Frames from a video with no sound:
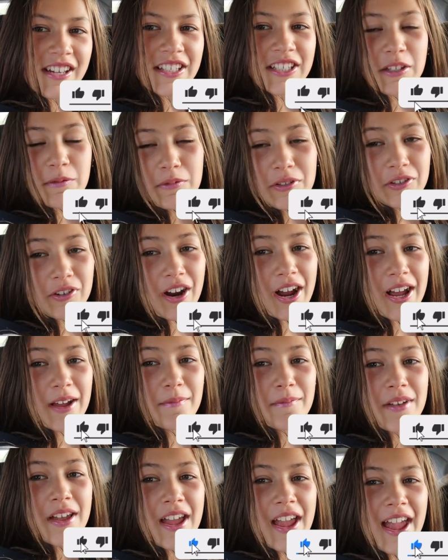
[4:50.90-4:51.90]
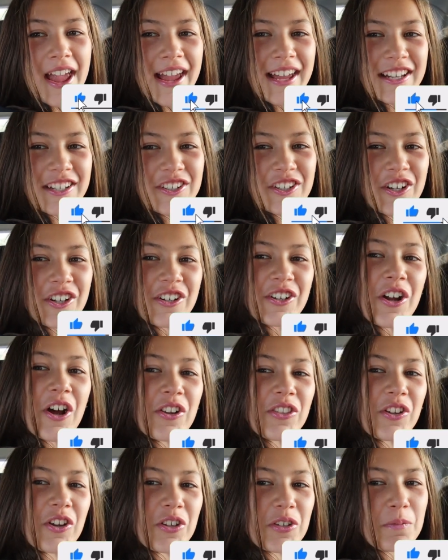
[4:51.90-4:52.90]
subscribe, and turn
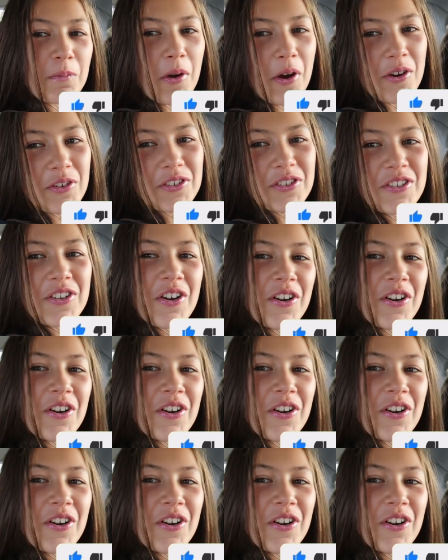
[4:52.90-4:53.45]
on those post